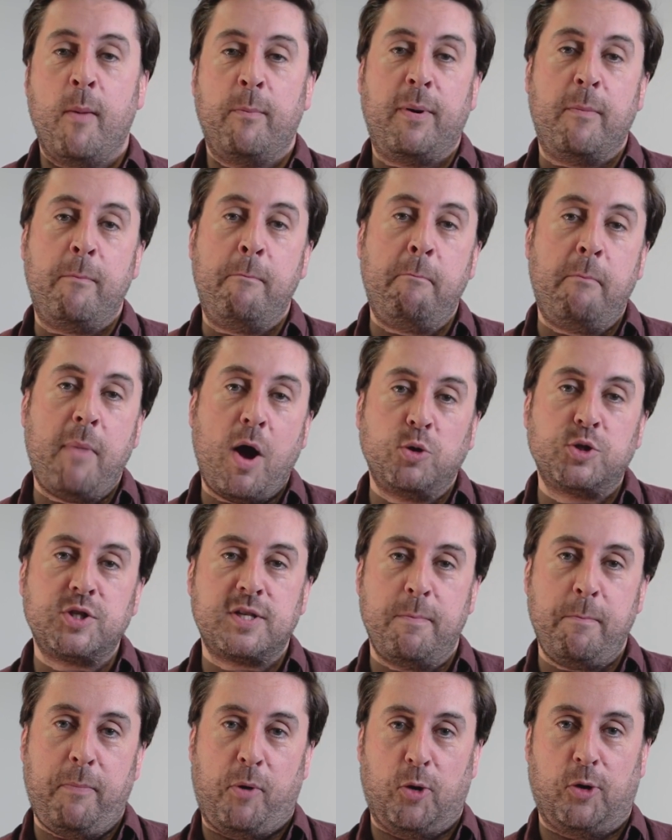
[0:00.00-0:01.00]
But most
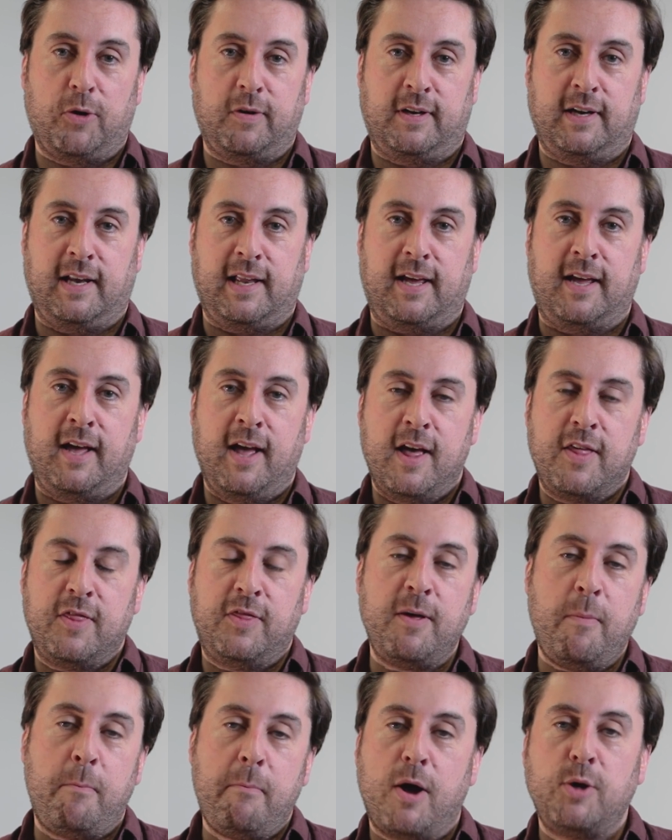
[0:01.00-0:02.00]
importantly,
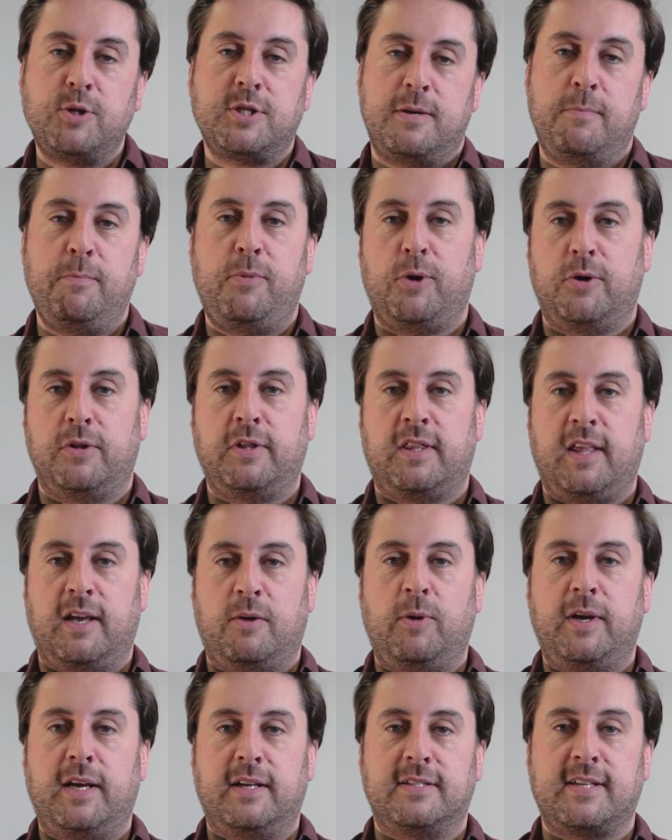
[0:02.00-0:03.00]
the most important thing
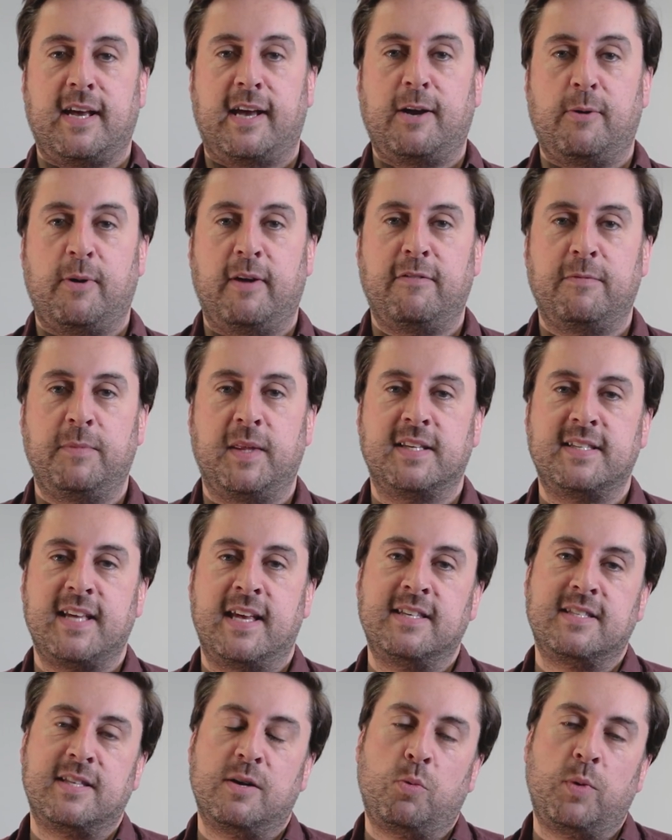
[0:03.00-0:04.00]
we can take away from this
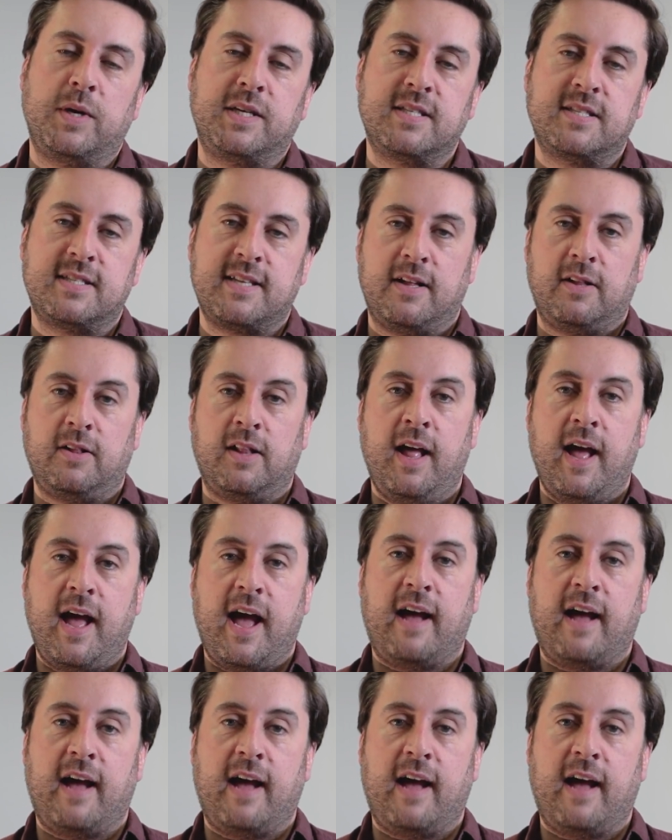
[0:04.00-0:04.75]
is that we still